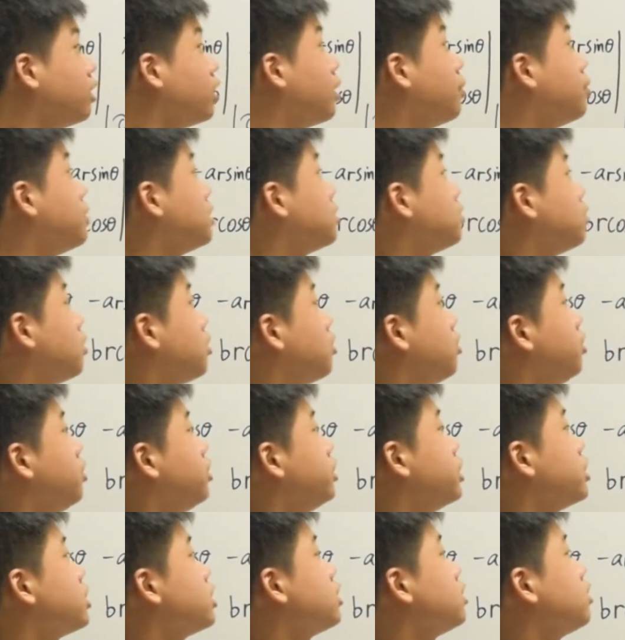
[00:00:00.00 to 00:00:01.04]
That means we could
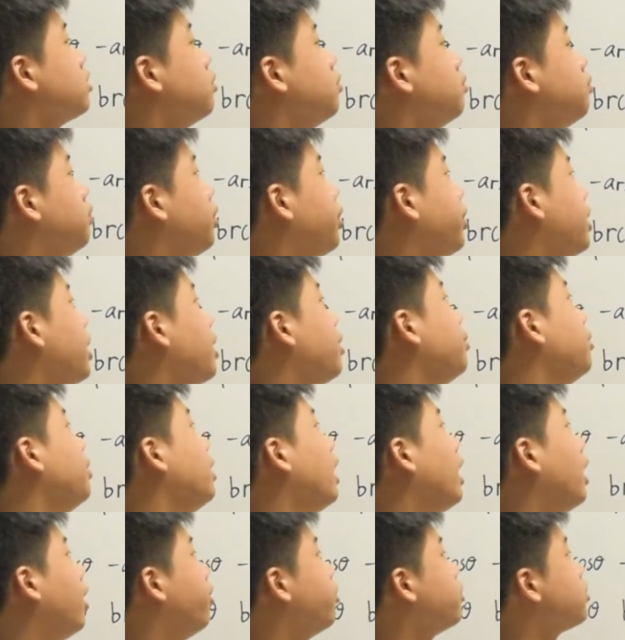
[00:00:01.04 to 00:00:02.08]
just put them
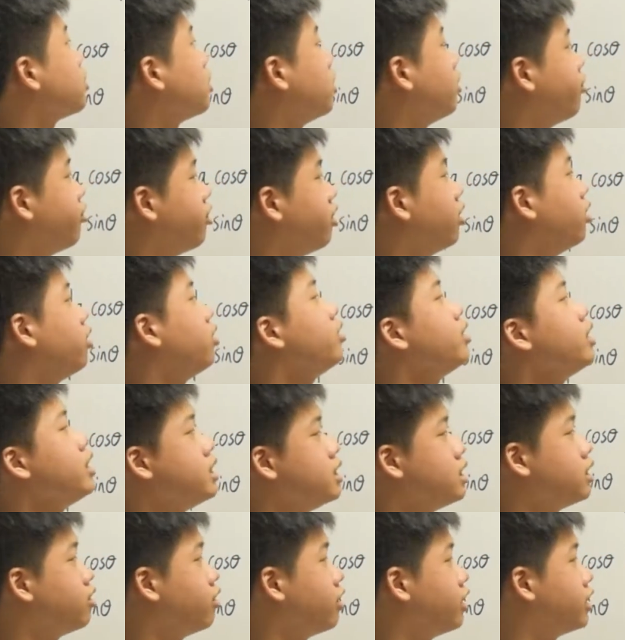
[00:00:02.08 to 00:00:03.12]
out of your
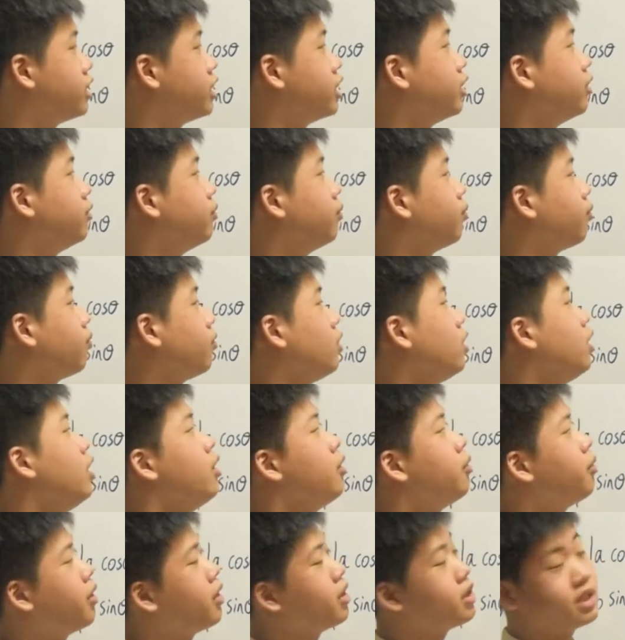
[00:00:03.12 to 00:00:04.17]
integration.
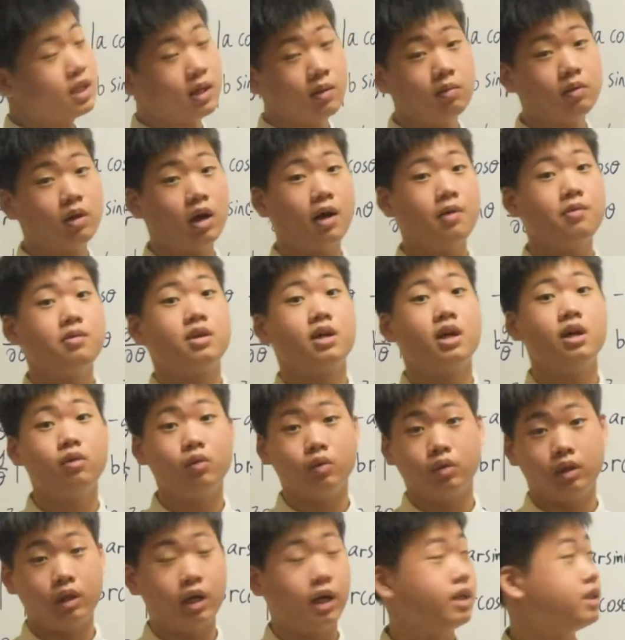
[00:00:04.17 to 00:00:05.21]
While at the same time, you can
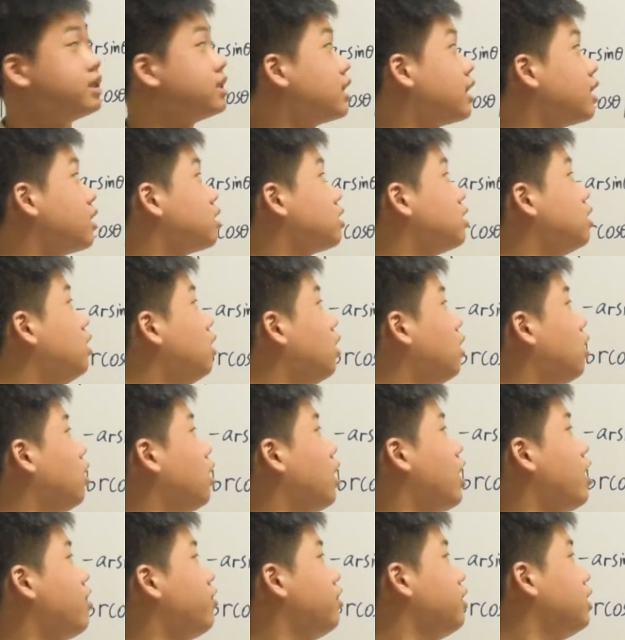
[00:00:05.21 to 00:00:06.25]
realize that
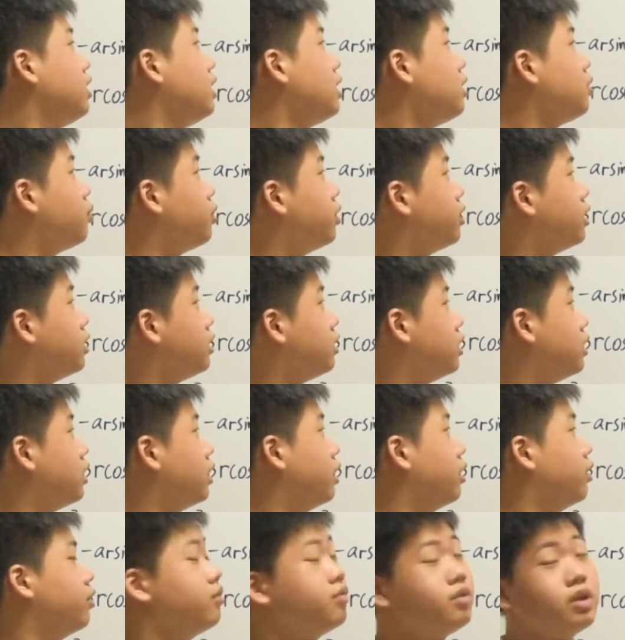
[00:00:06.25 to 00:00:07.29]
everything within
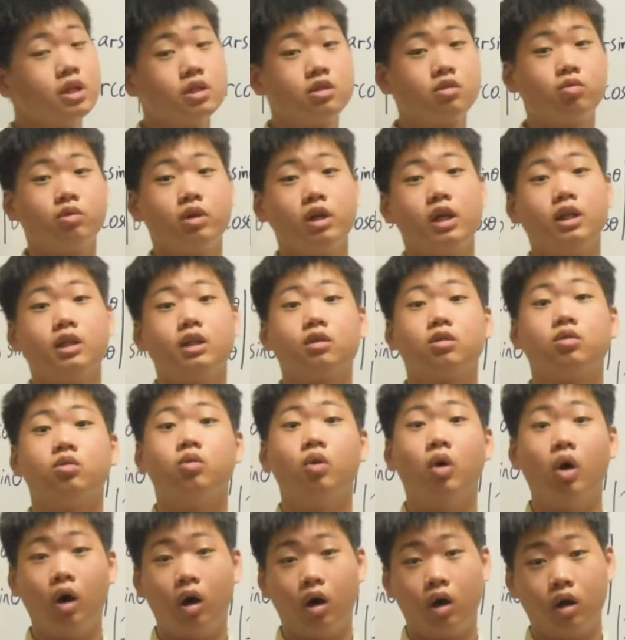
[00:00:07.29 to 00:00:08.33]
here is related
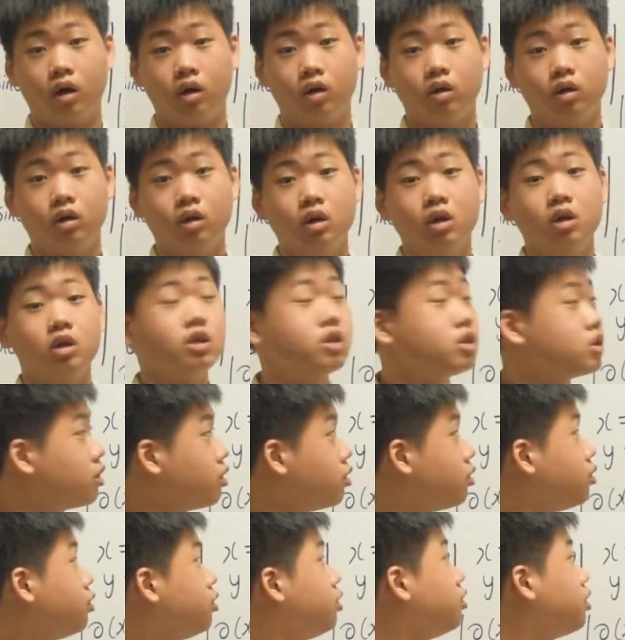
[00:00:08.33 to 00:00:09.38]
to r.
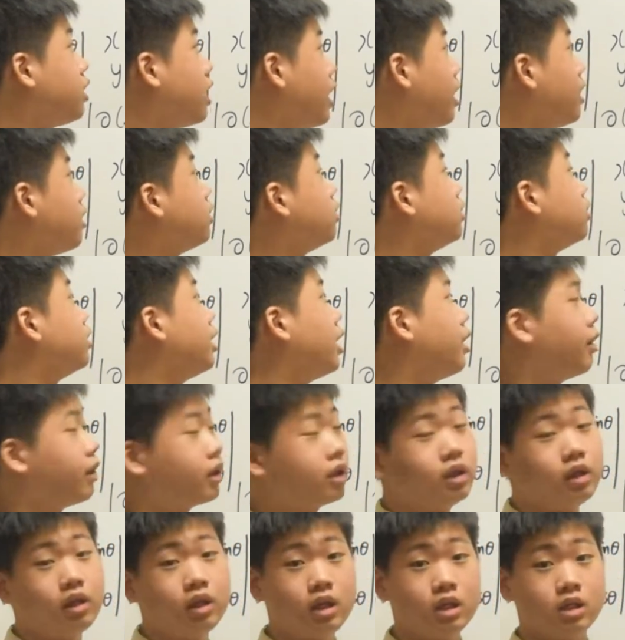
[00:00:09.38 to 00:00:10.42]
So you can
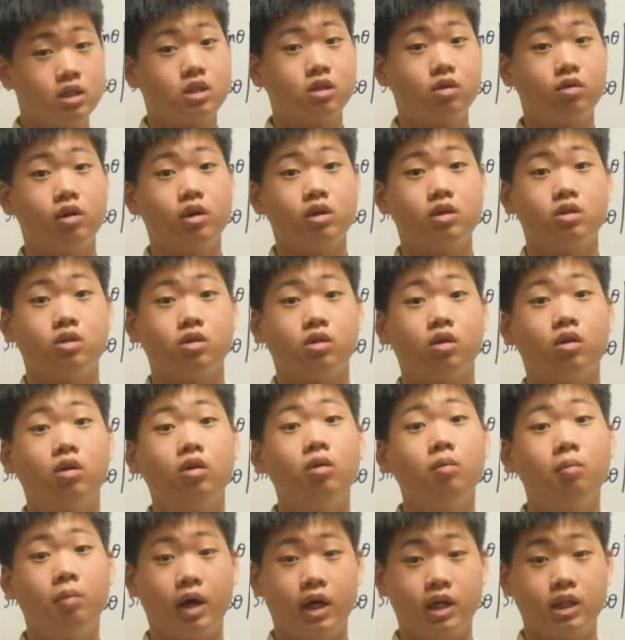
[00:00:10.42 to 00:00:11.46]
directly integrate
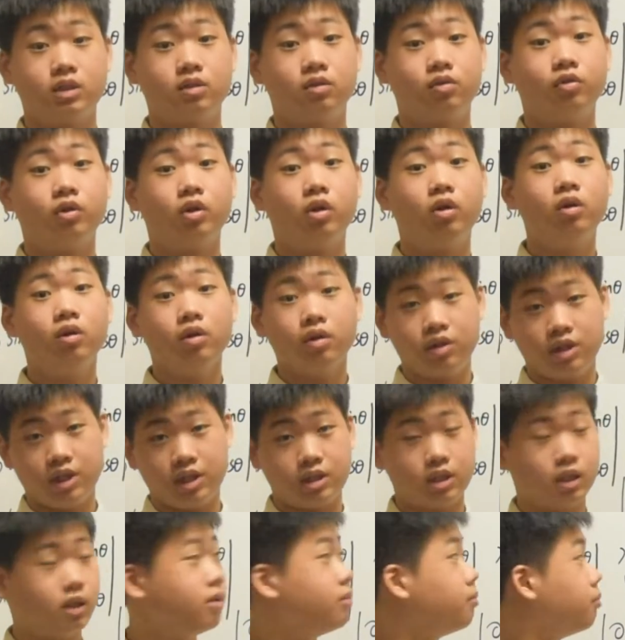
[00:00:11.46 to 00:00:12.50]
your parts for
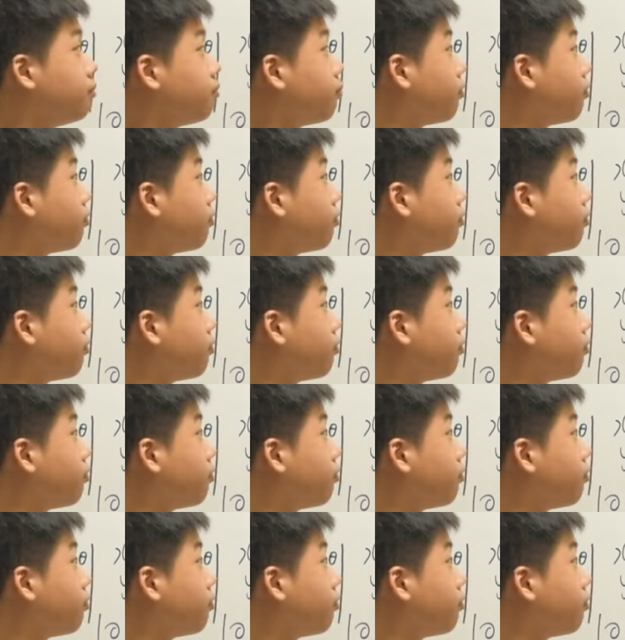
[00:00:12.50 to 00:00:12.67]
theta.